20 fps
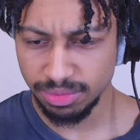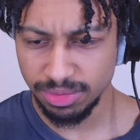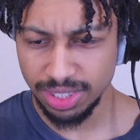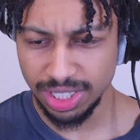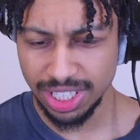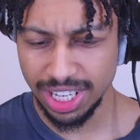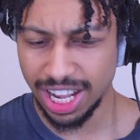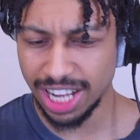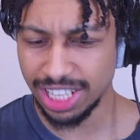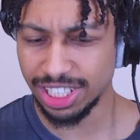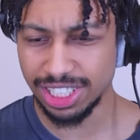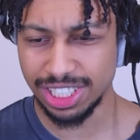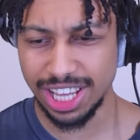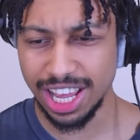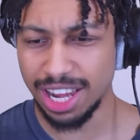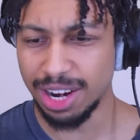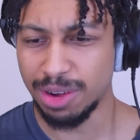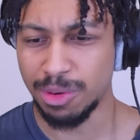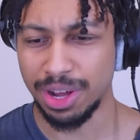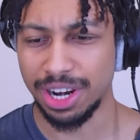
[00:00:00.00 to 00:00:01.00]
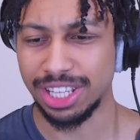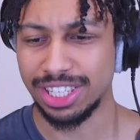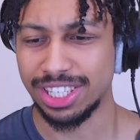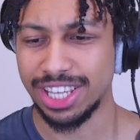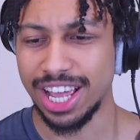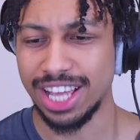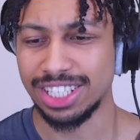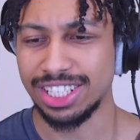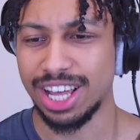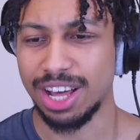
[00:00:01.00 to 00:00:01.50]
I just kind of want to
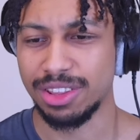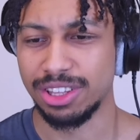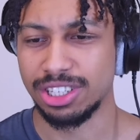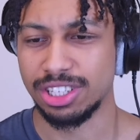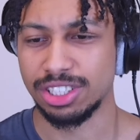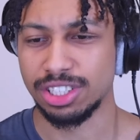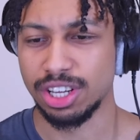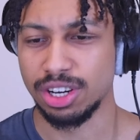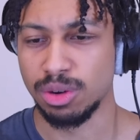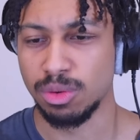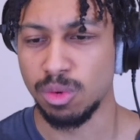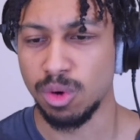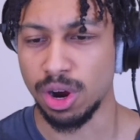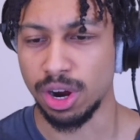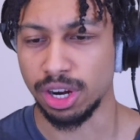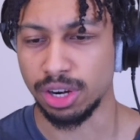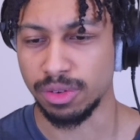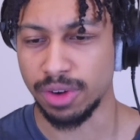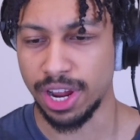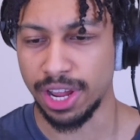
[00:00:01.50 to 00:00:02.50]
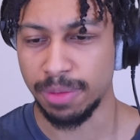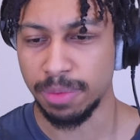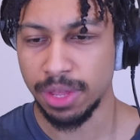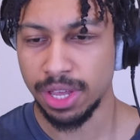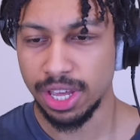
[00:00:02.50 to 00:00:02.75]
test how this is going to work, right?